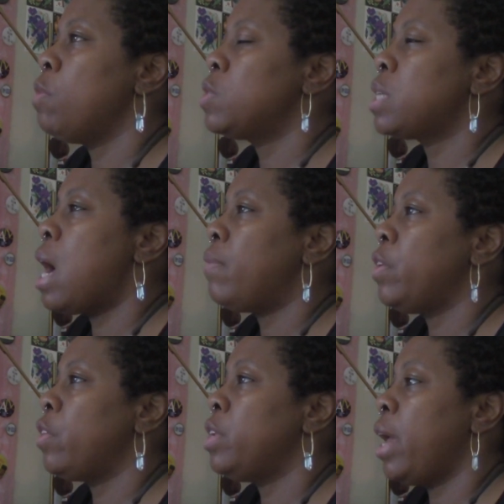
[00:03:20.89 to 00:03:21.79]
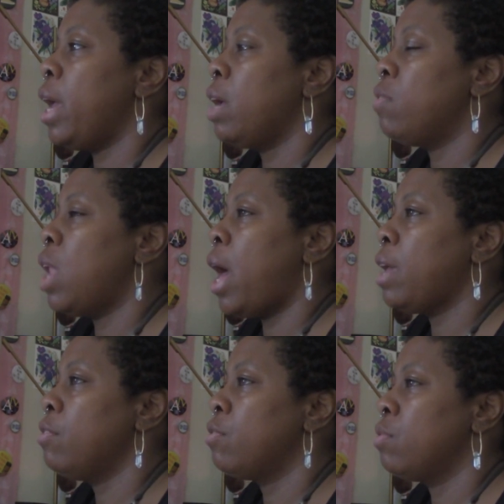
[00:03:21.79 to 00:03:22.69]
Most High, for another day of
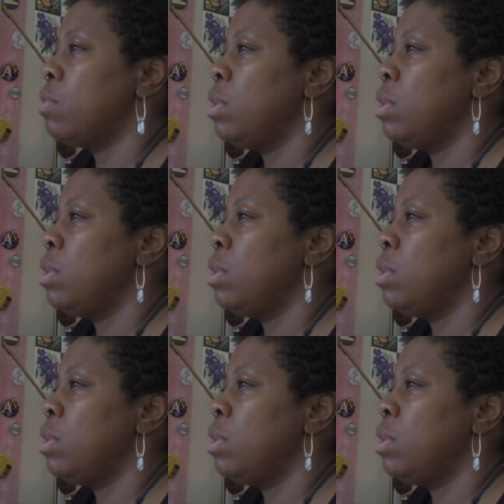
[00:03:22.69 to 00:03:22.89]
life,